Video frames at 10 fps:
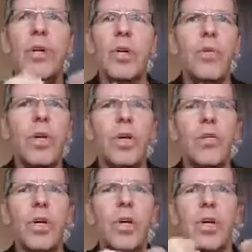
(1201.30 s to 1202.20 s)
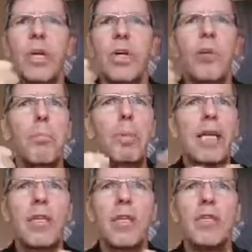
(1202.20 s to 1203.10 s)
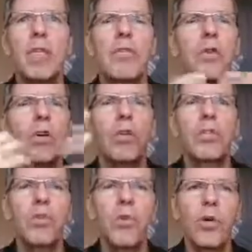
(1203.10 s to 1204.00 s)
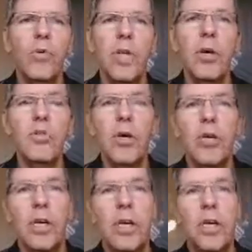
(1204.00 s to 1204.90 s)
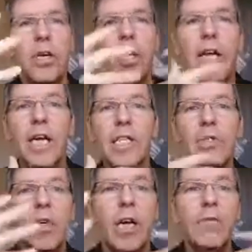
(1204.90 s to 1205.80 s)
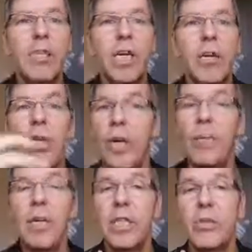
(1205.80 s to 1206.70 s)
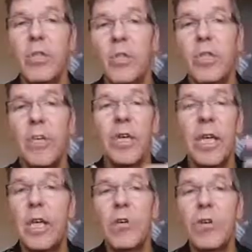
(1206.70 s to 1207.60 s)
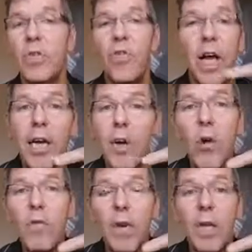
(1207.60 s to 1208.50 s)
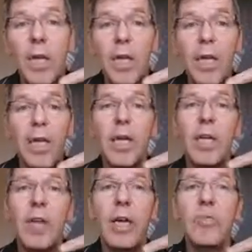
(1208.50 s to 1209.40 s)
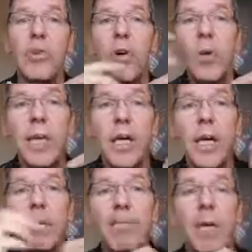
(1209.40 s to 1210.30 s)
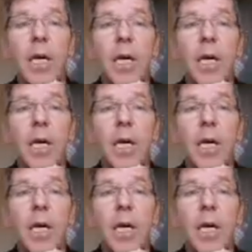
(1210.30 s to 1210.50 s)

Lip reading: we're competitors even across the world without all the connections we have just now. I mean, this was not something that they could just fly over in that time to go and